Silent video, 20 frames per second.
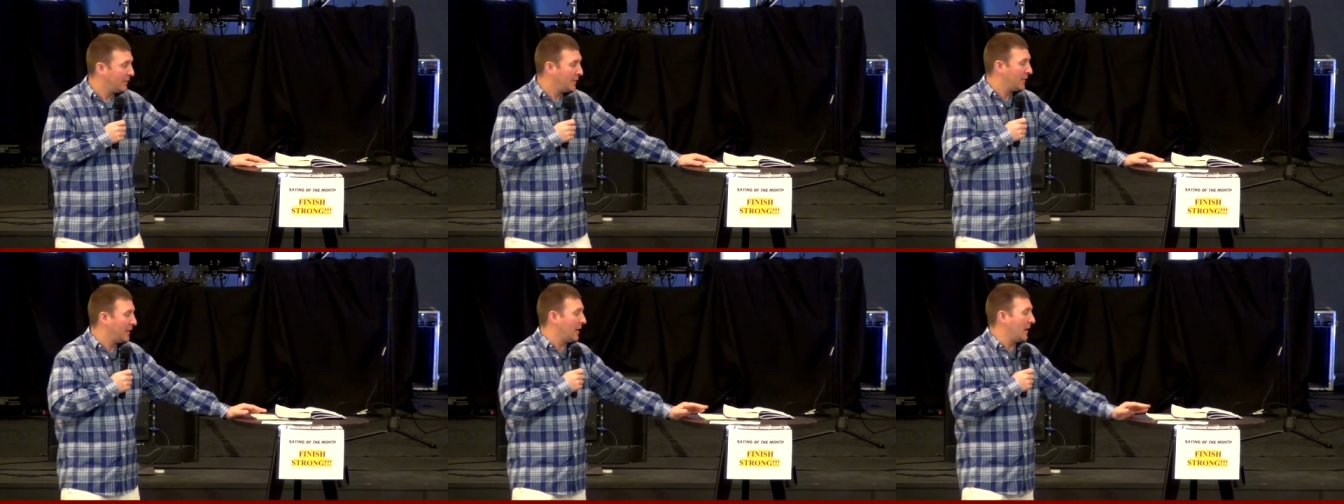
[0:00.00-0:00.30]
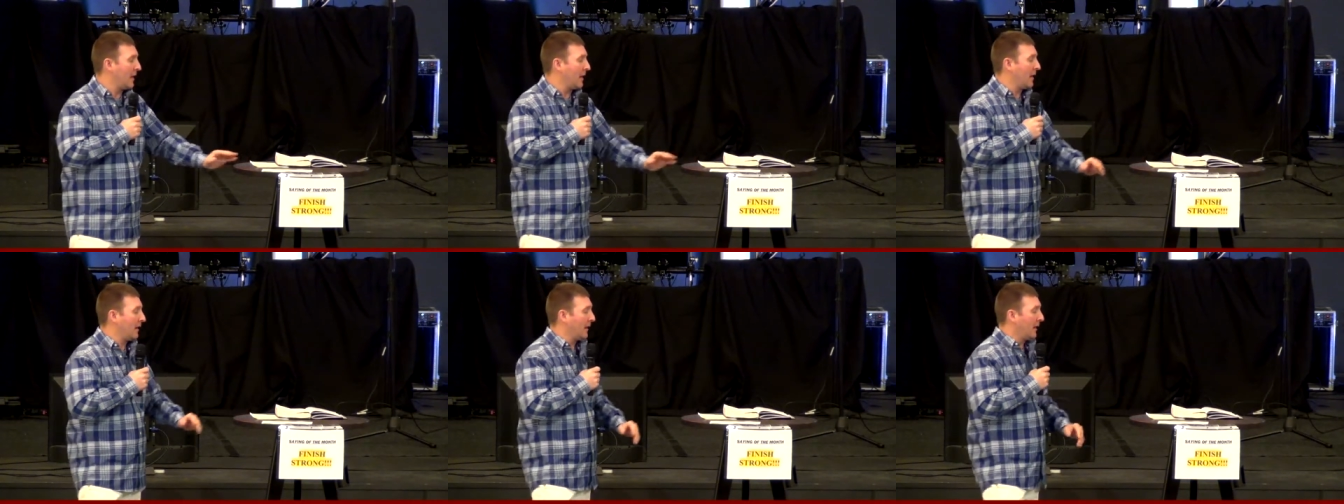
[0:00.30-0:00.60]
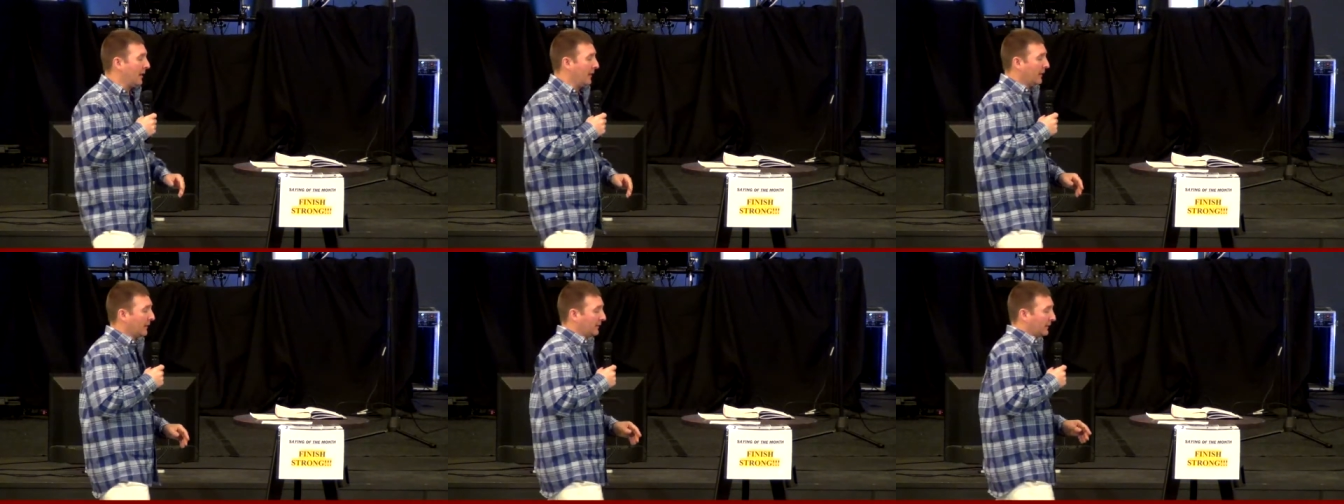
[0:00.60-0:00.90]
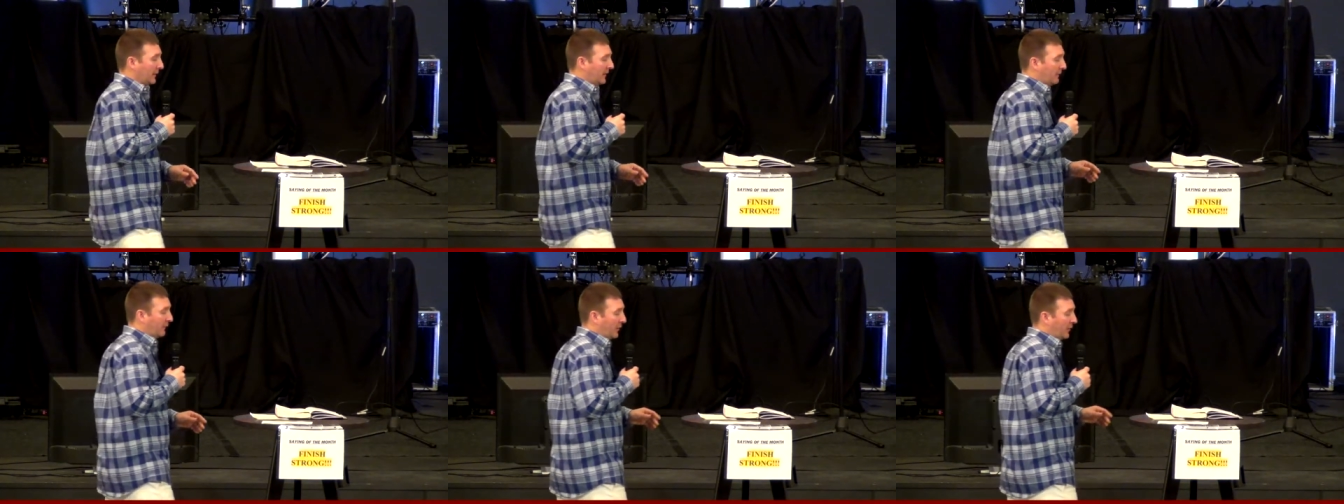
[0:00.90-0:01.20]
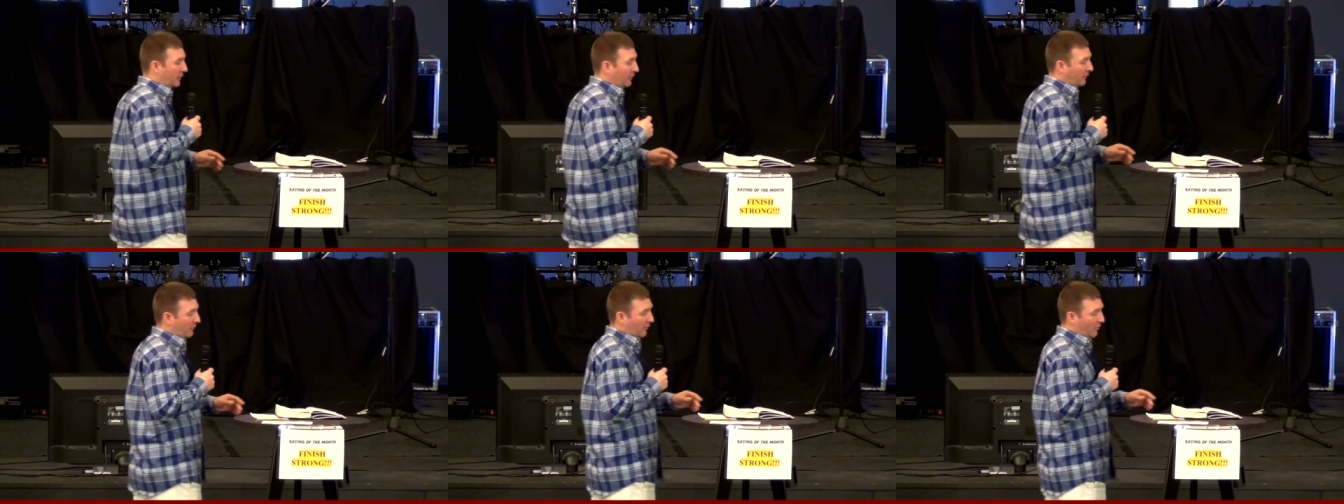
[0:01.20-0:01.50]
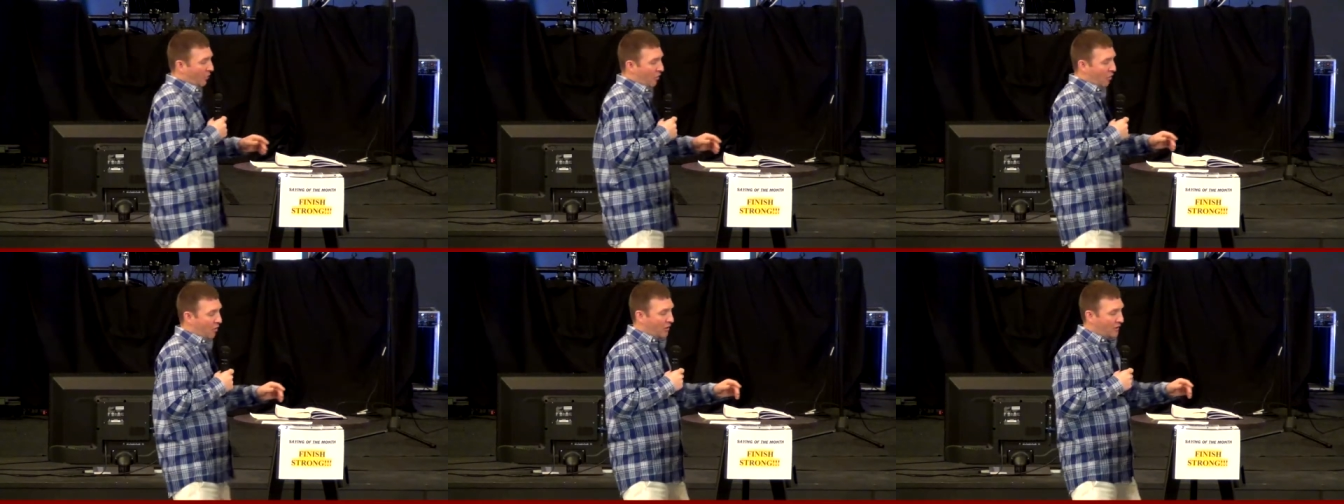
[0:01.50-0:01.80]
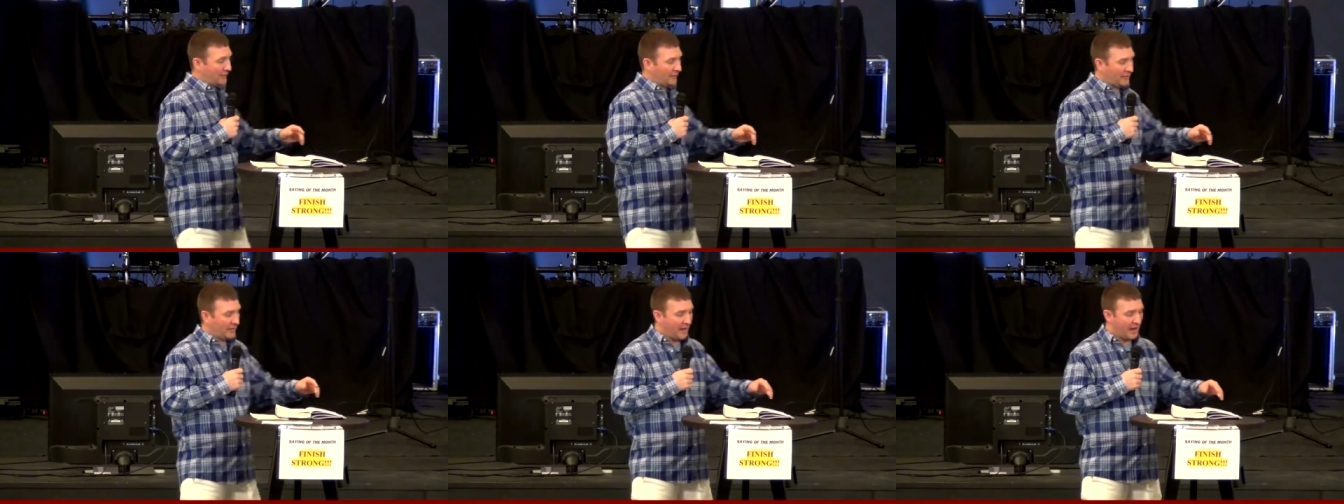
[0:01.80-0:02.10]
Uh, uh, giving
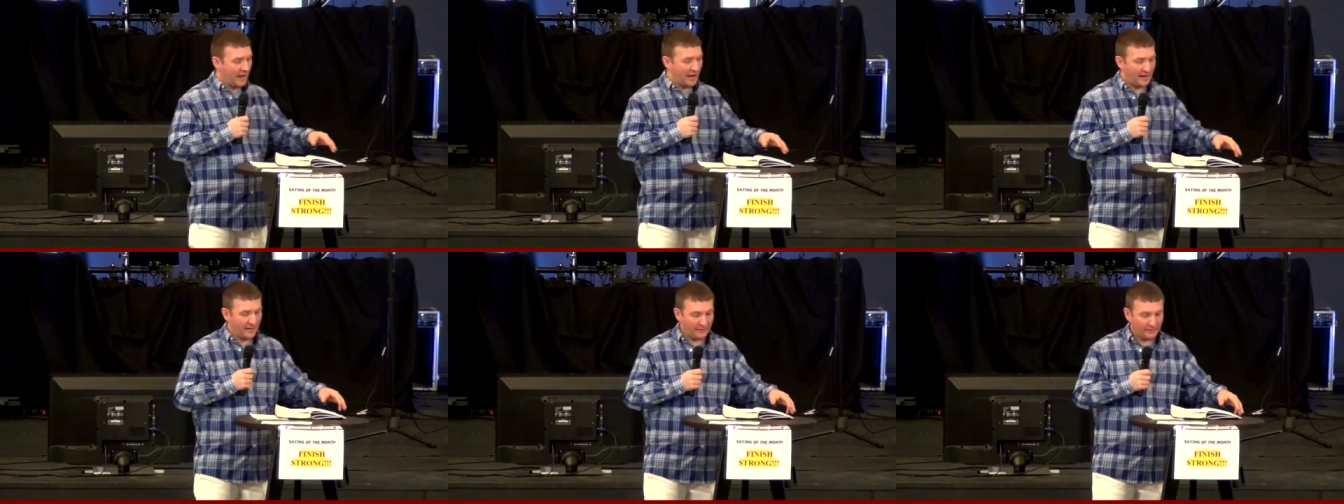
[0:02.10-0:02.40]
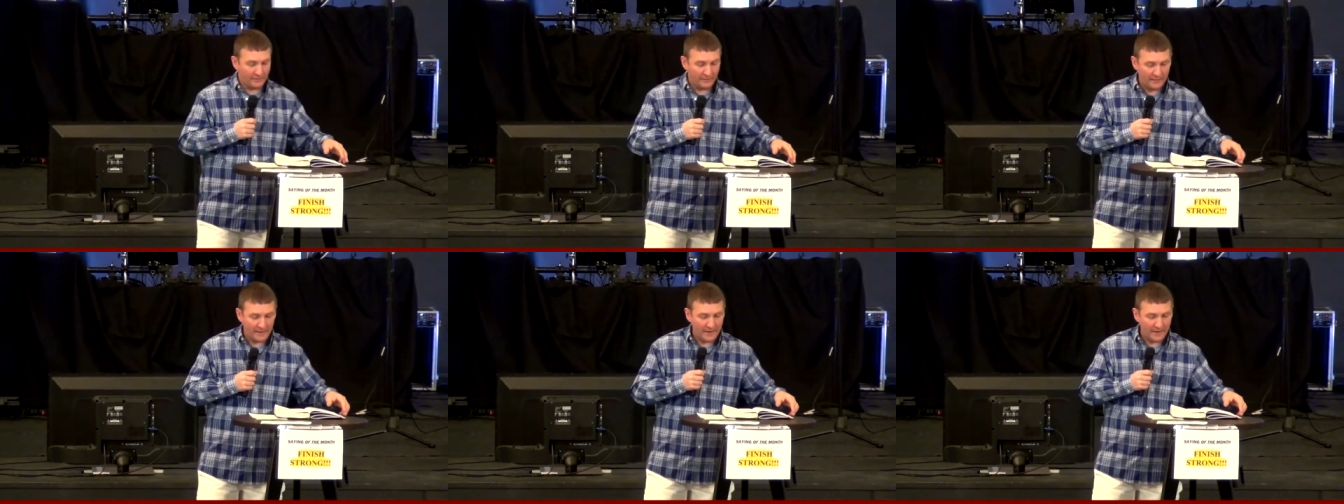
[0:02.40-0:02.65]
online.